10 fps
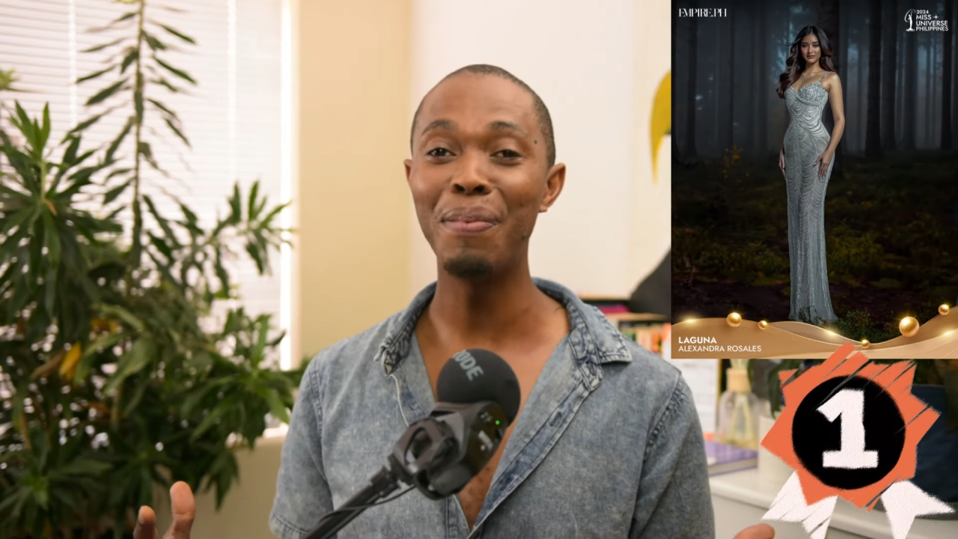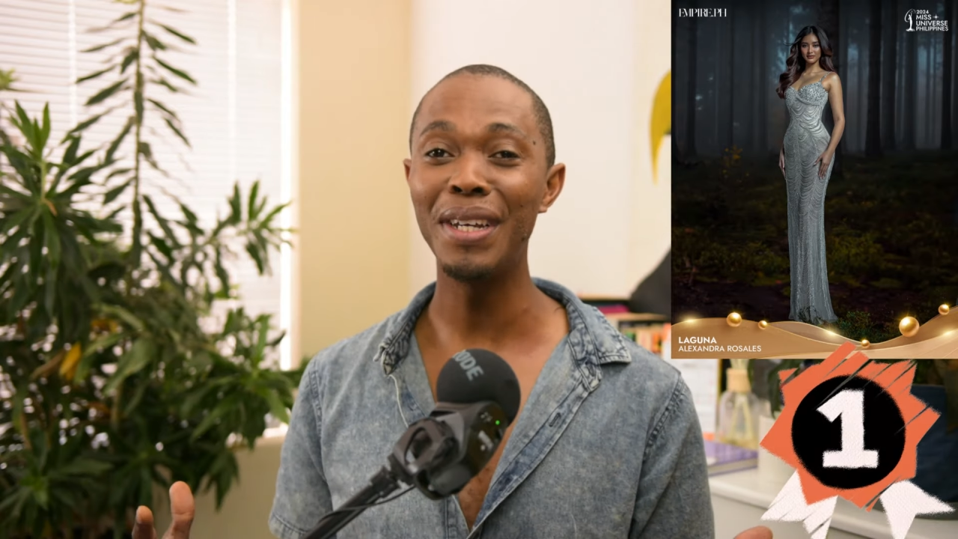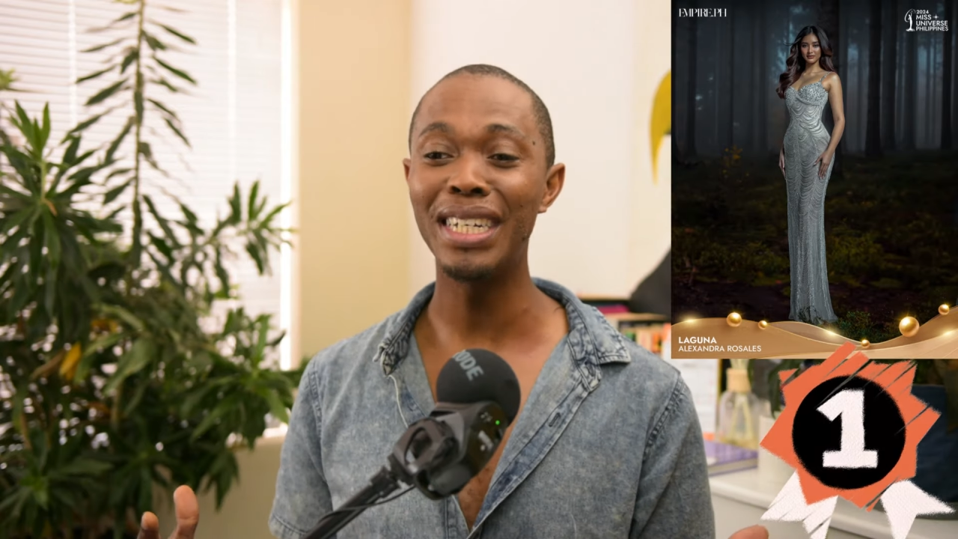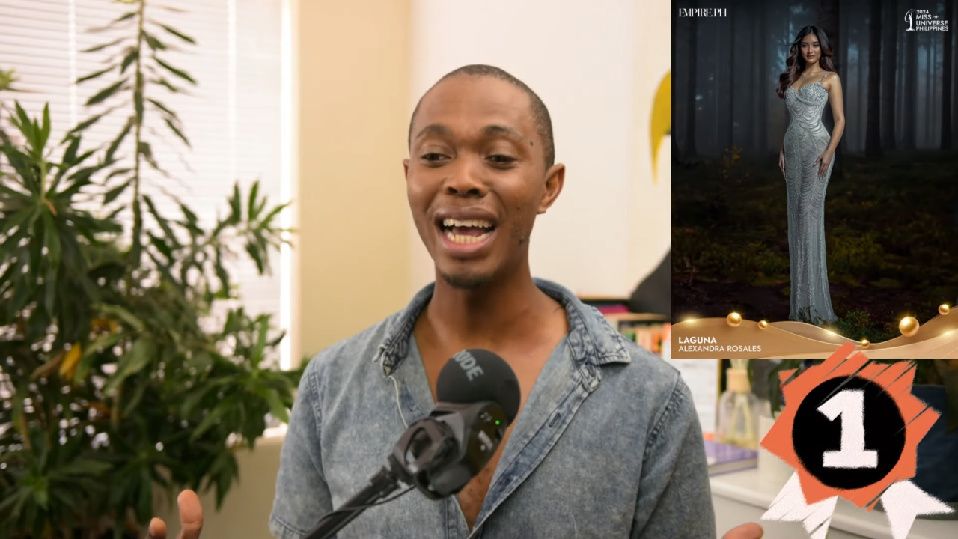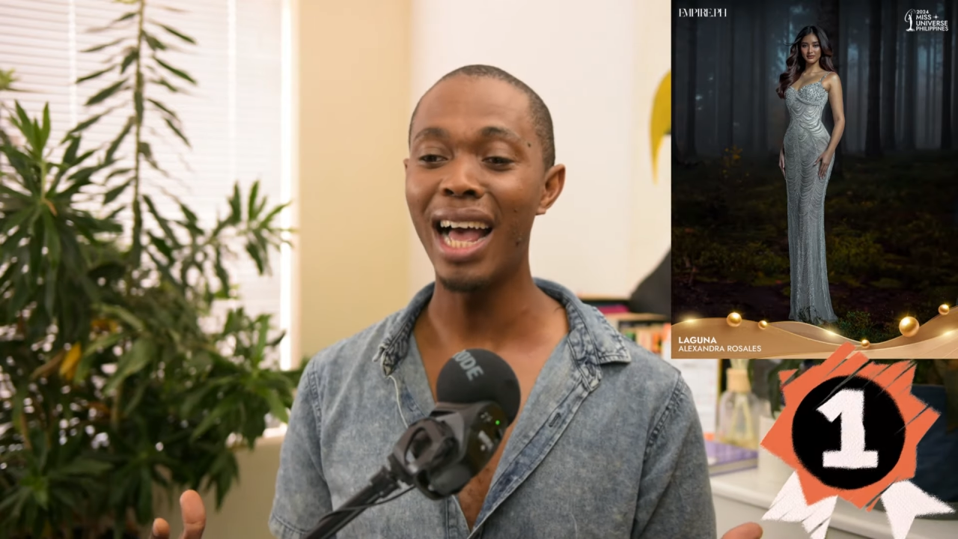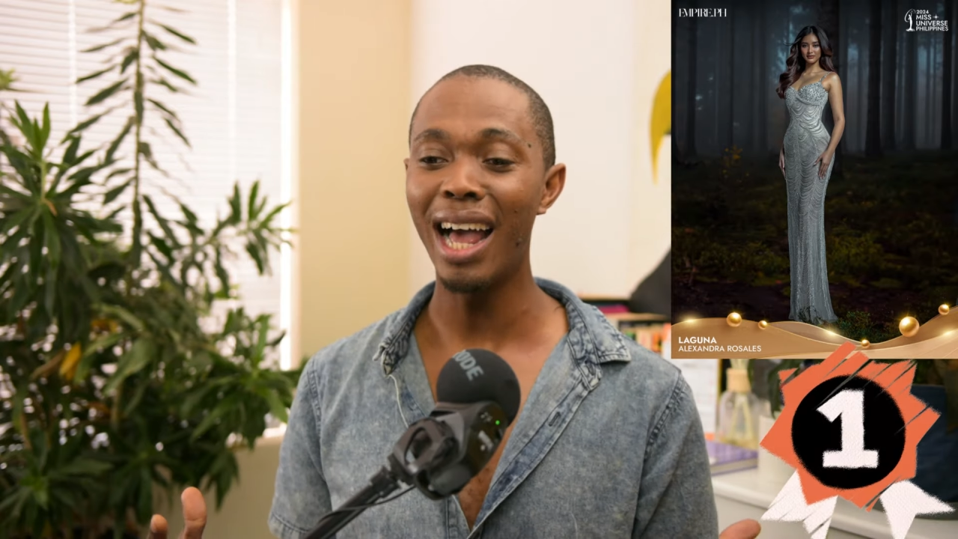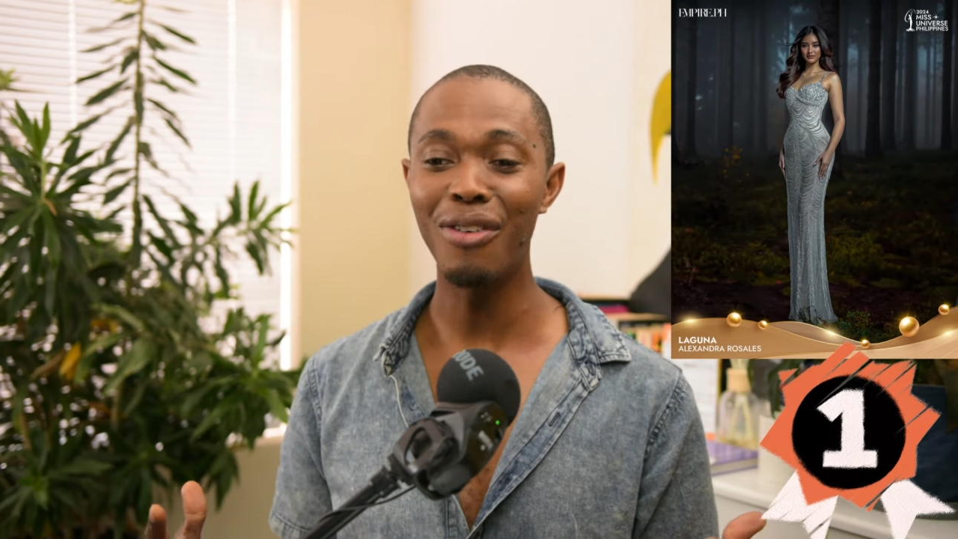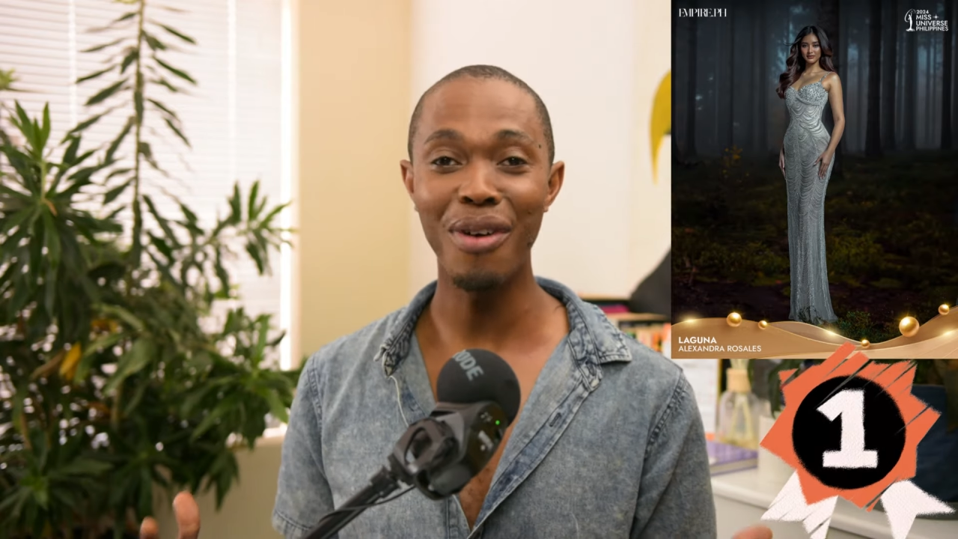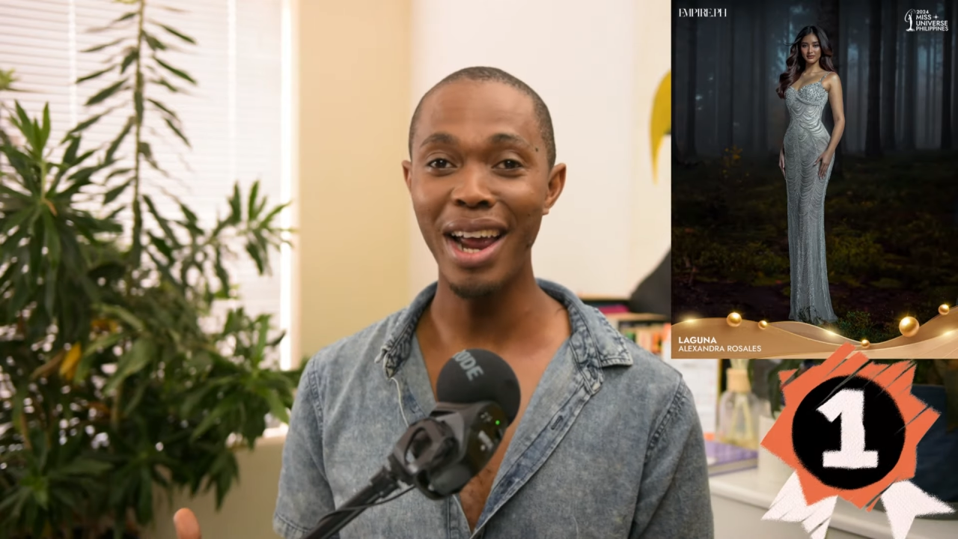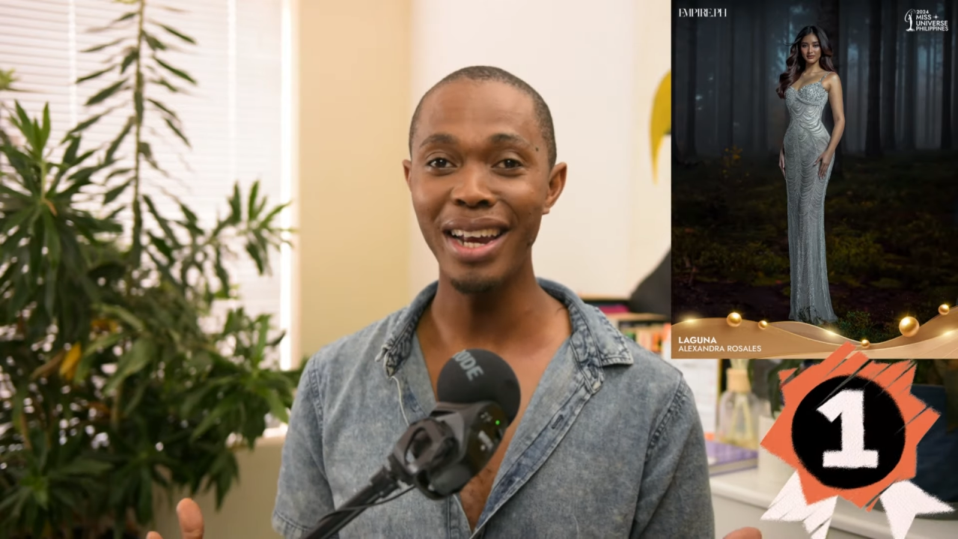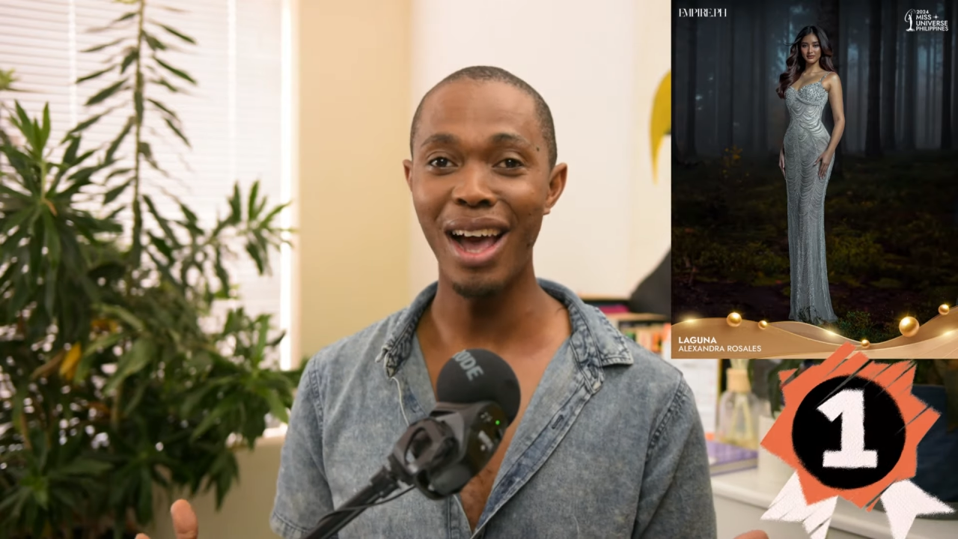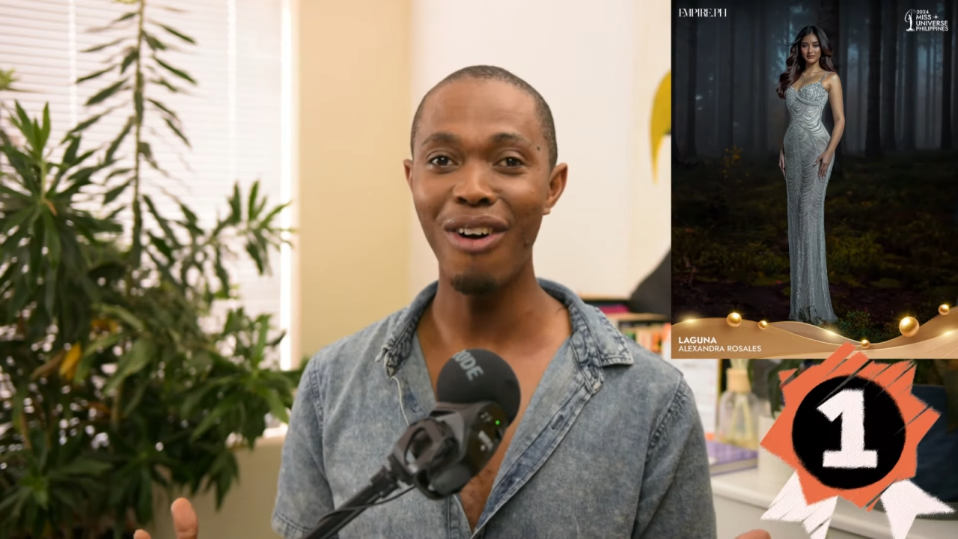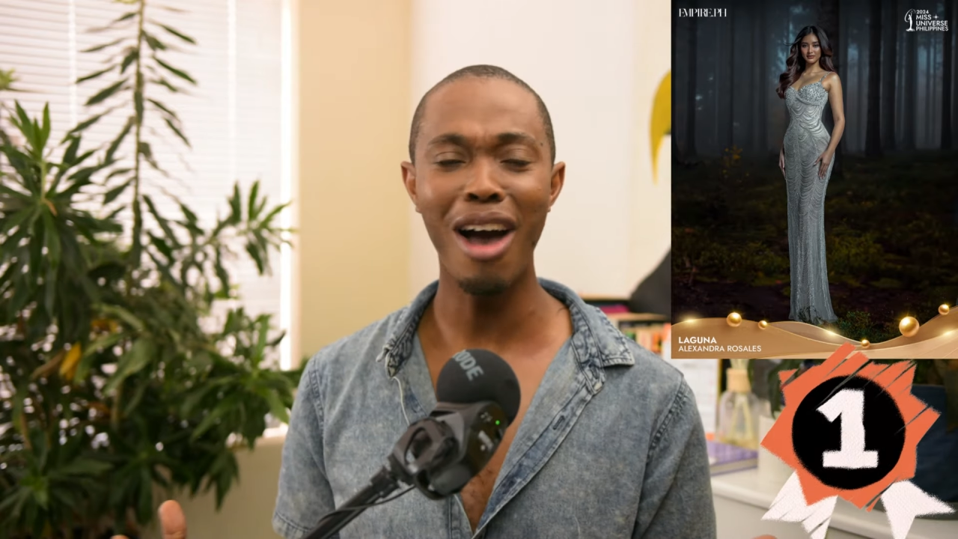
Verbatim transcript: picture right now,